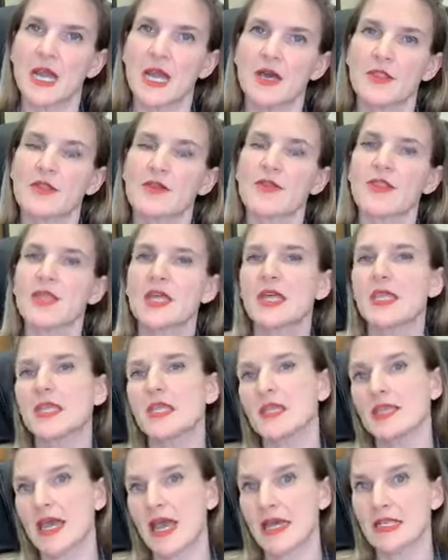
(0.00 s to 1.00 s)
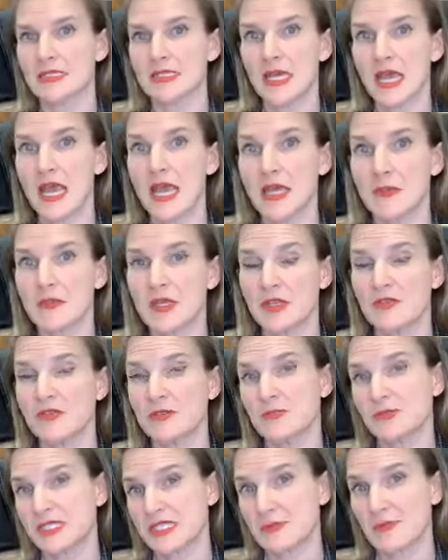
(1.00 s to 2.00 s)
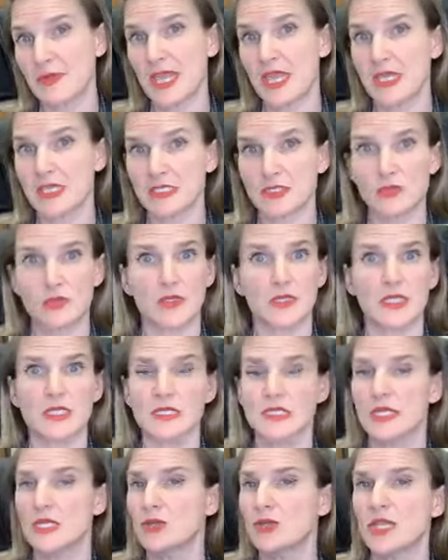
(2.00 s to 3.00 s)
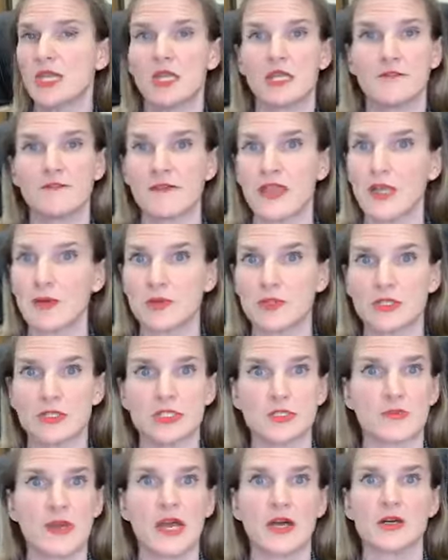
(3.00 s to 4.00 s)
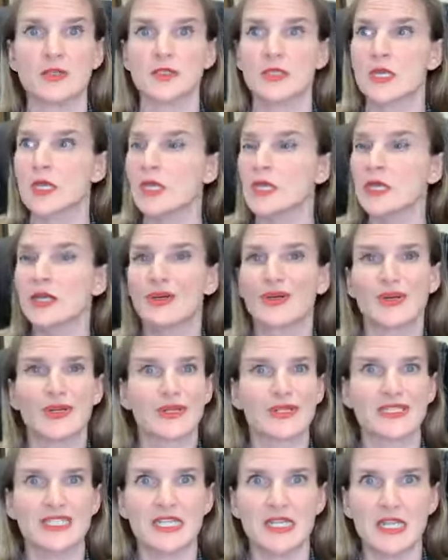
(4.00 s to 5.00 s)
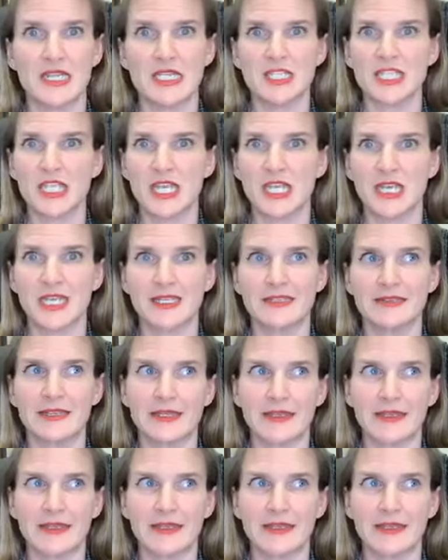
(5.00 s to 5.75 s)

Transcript: other than in that time and space where, let's say, you get in a fight with your spouse or your teenage kid.